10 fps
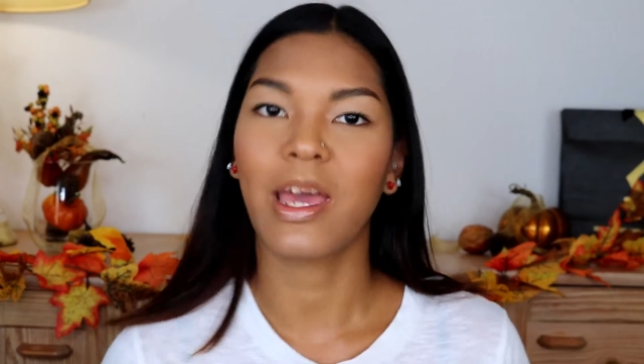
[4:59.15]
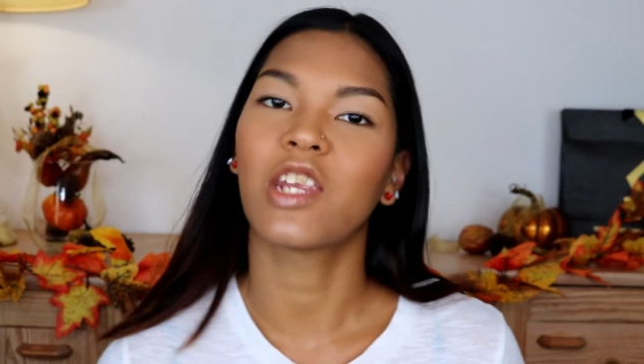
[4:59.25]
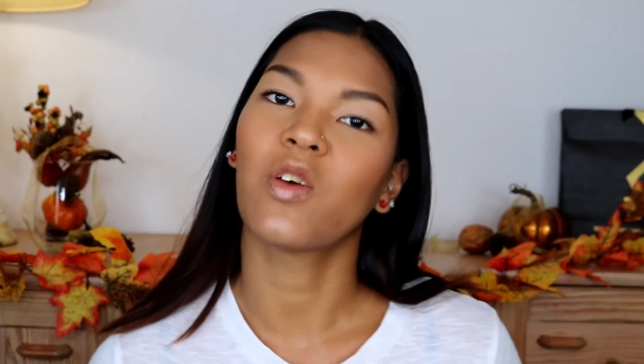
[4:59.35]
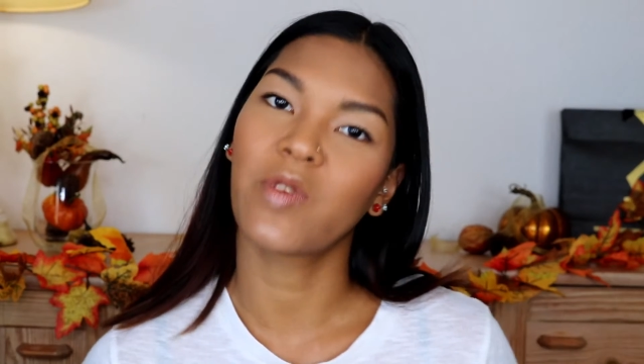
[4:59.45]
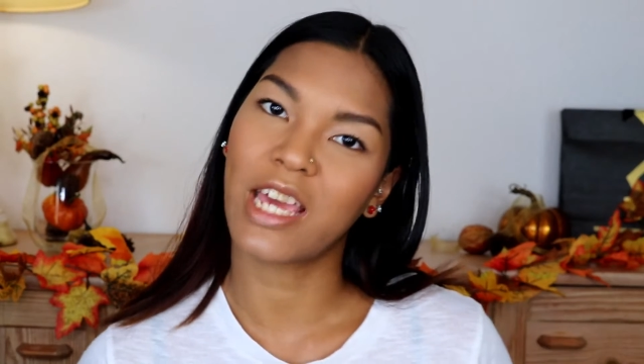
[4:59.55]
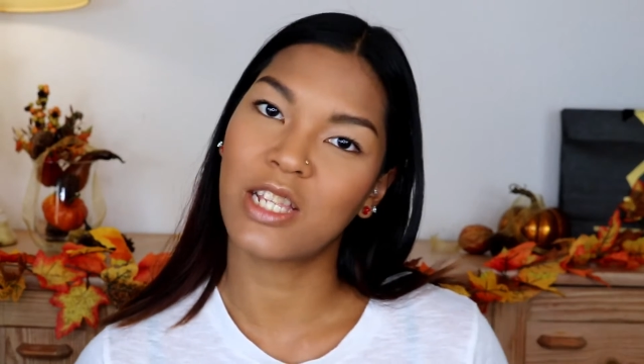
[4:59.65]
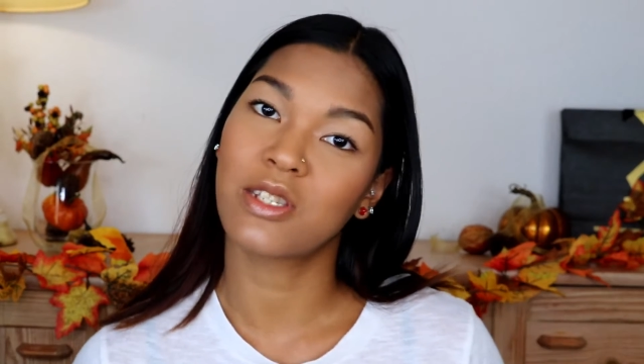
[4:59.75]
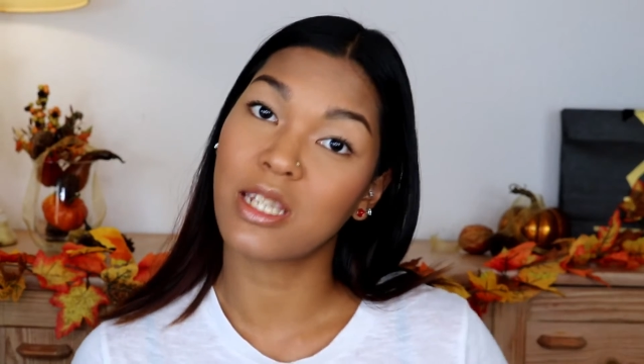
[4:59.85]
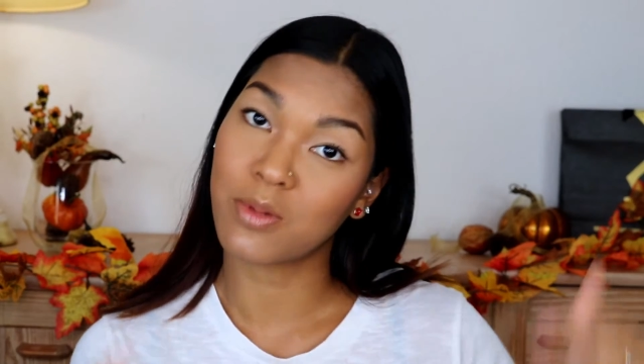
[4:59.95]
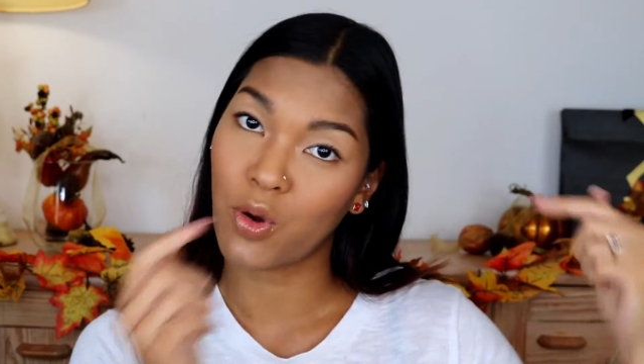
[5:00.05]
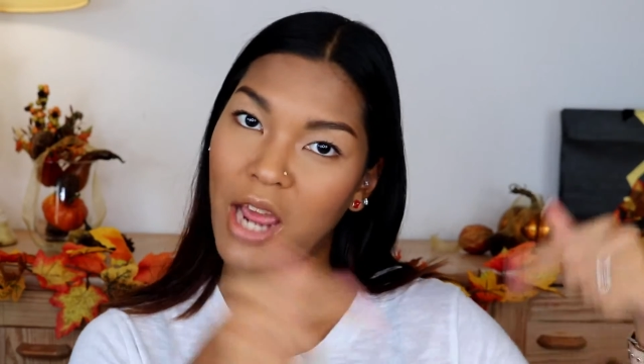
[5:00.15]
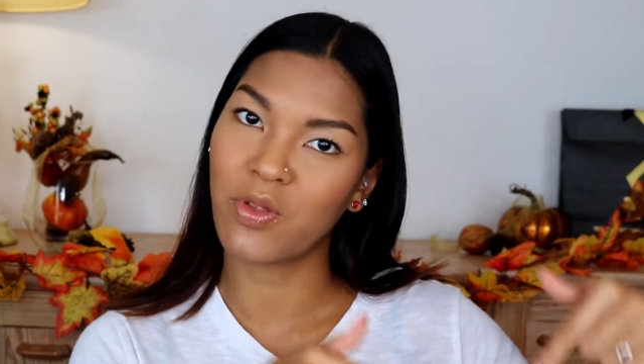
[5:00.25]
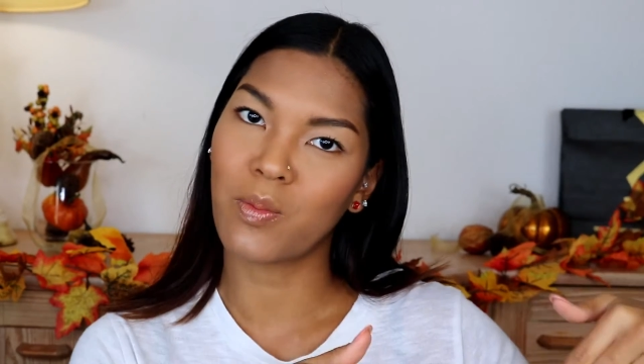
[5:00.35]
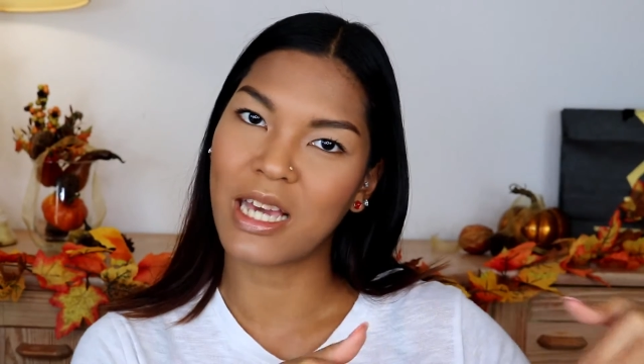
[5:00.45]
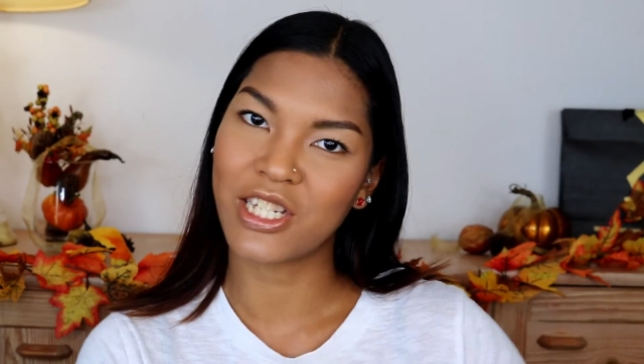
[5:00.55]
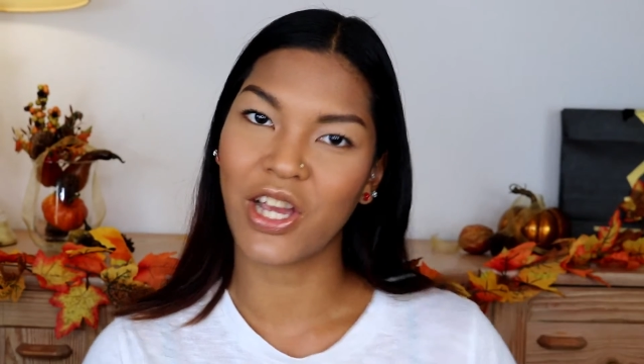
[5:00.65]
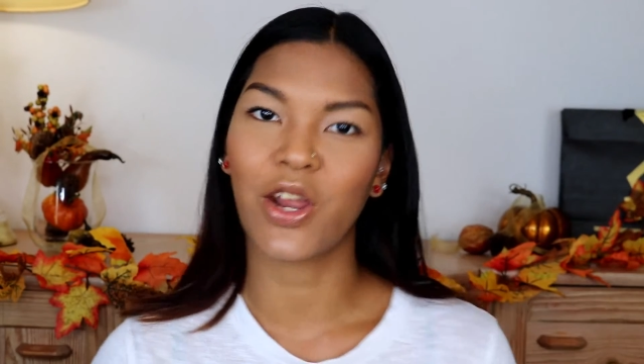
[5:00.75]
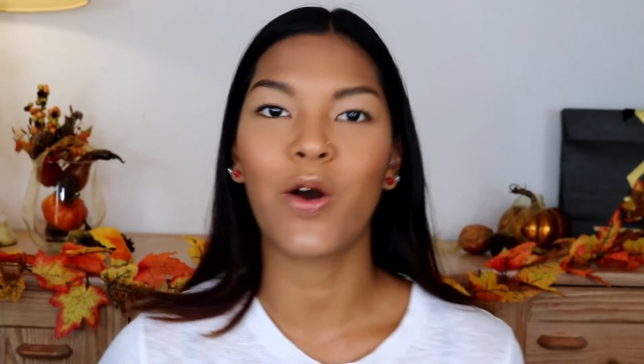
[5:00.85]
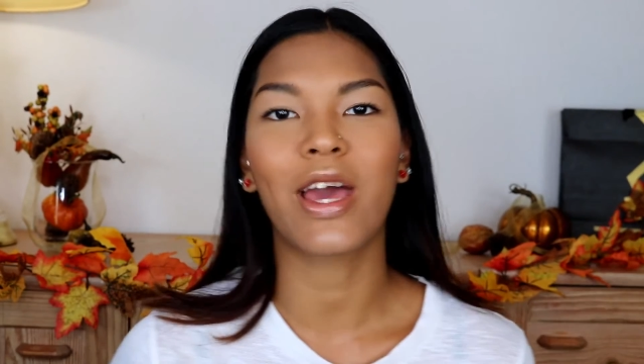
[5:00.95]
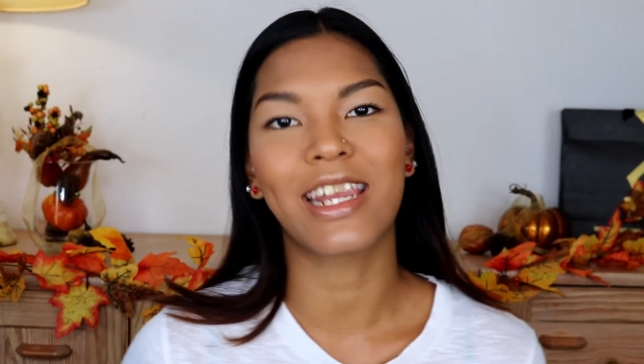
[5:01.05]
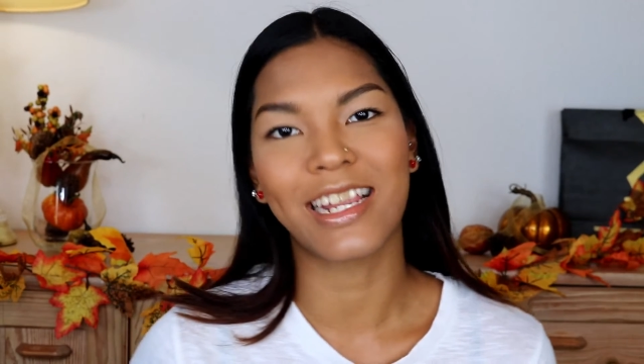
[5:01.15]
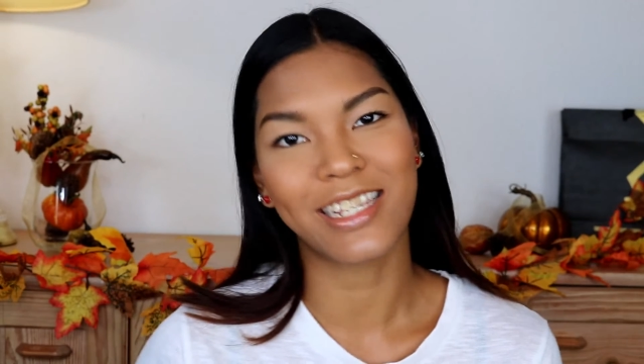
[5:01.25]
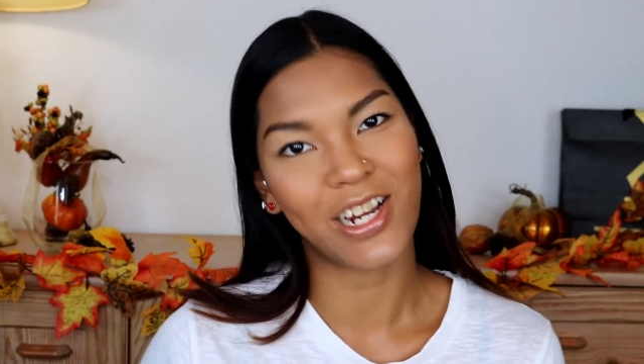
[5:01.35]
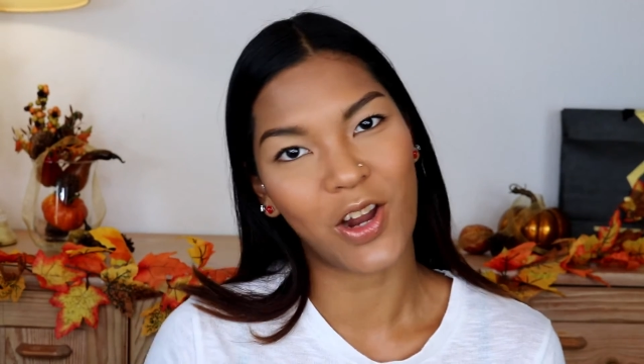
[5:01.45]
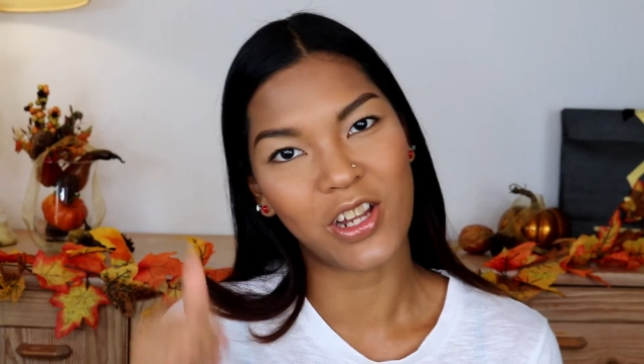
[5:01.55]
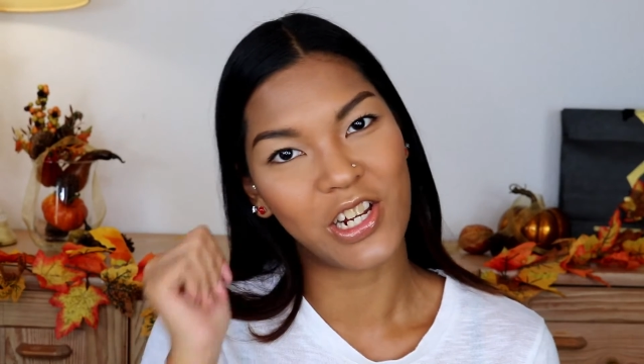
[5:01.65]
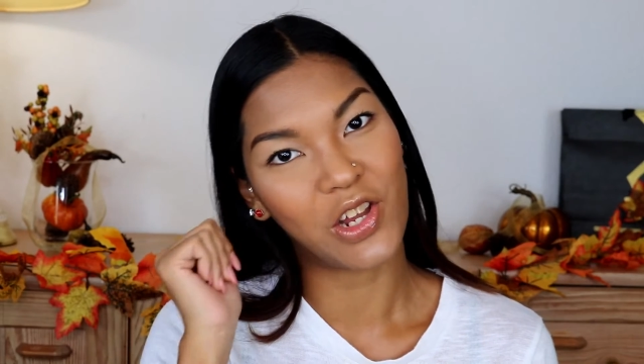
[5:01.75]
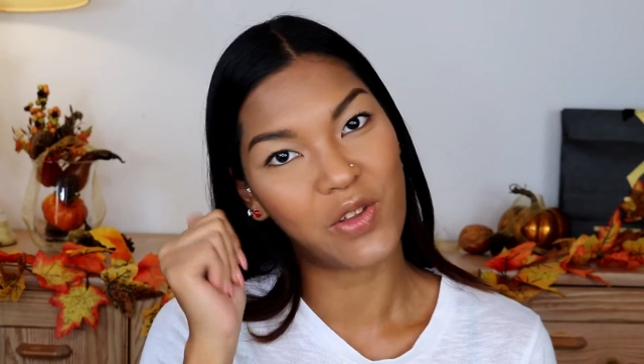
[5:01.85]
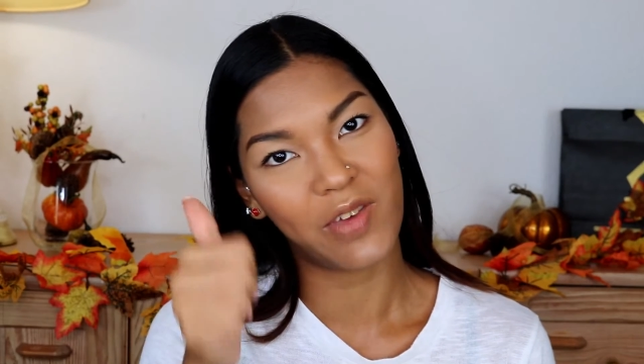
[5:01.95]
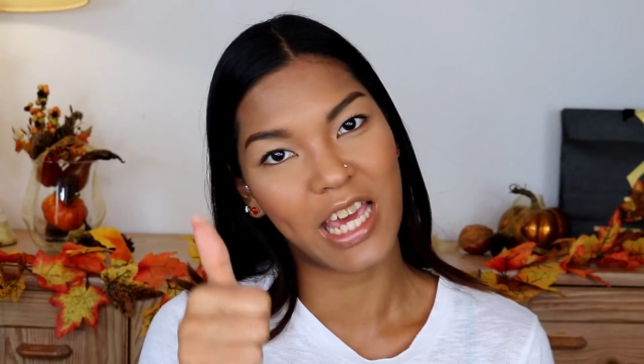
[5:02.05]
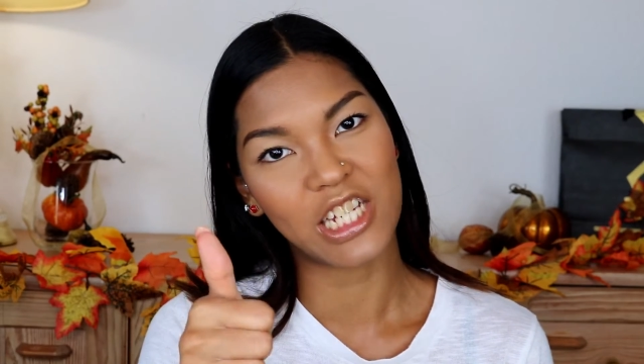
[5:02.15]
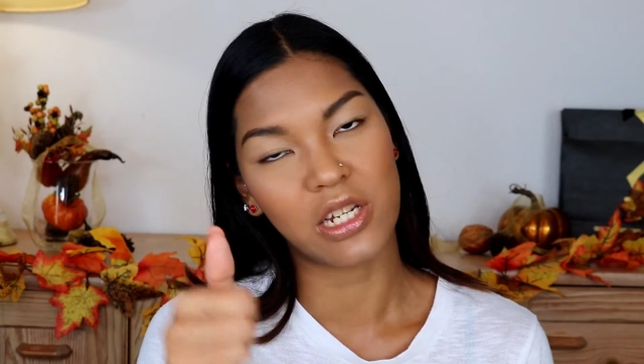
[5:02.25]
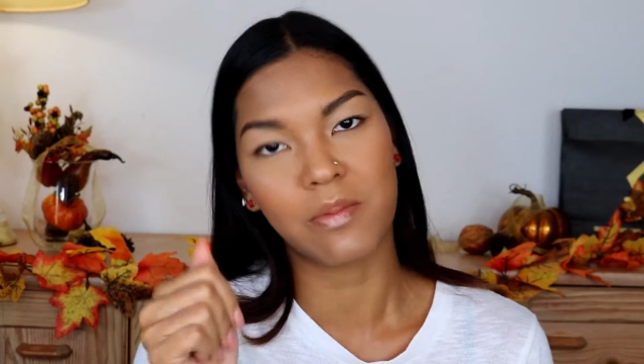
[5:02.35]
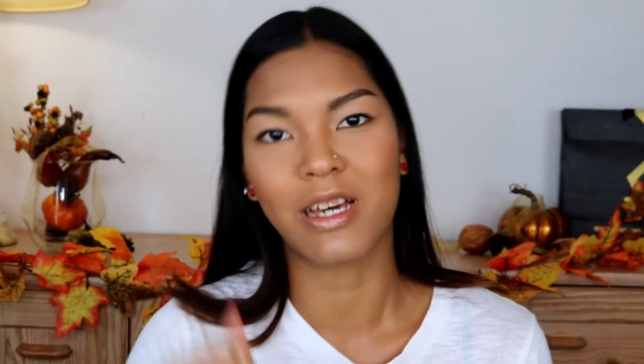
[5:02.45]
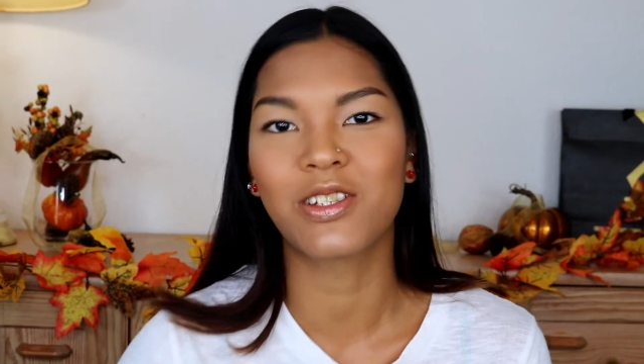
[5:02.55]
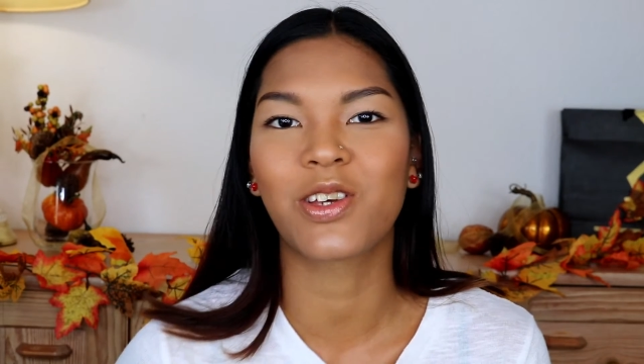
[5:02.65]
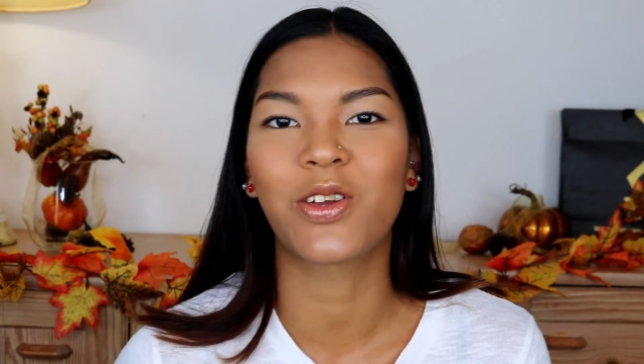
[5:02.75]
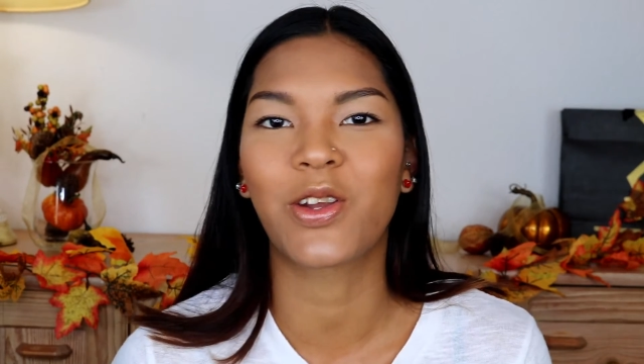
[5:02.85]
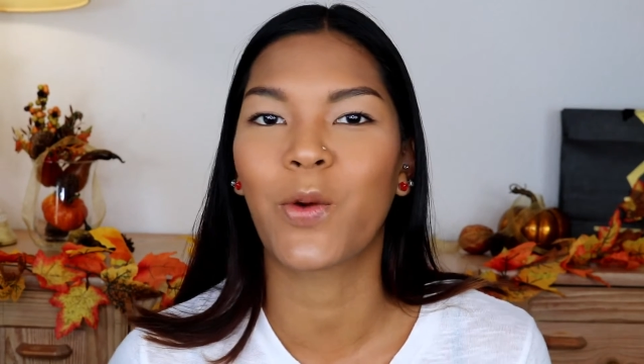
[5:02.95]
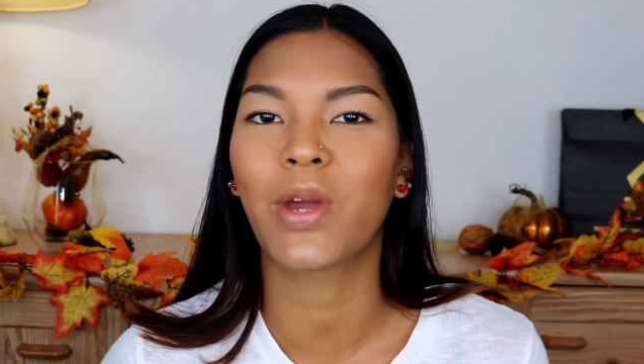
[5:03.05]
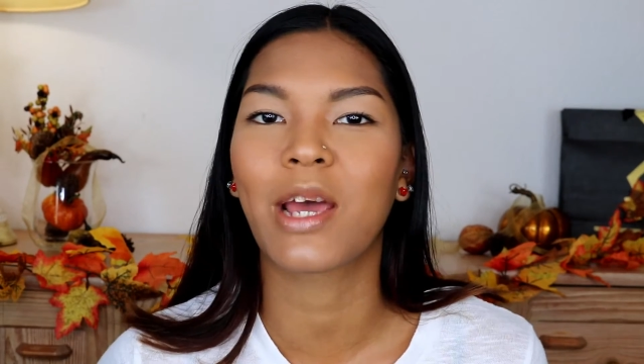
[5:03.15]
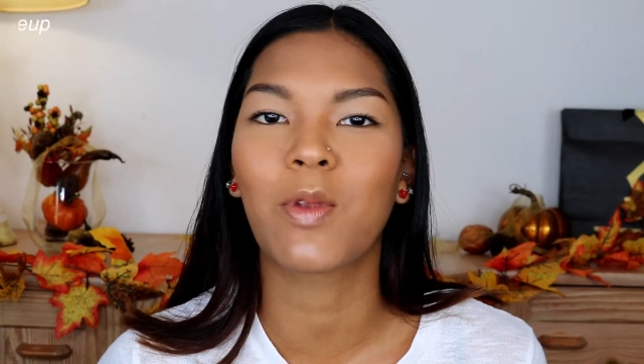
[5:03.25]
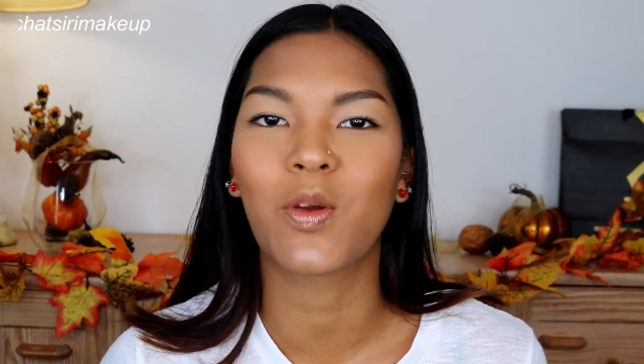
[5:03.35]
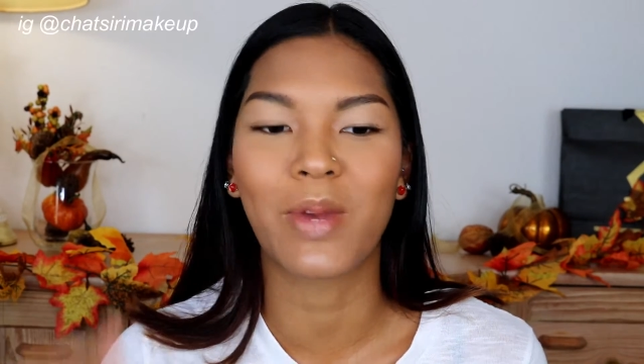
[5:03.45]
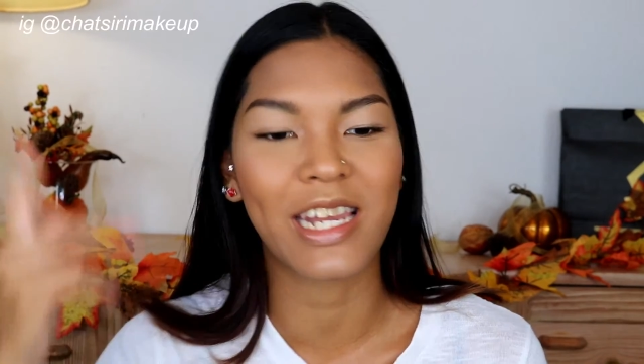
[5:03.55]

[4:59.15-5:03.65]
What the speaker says: and don't forget to subscribe to my channel and then turn on the notification bell so you know when I upload my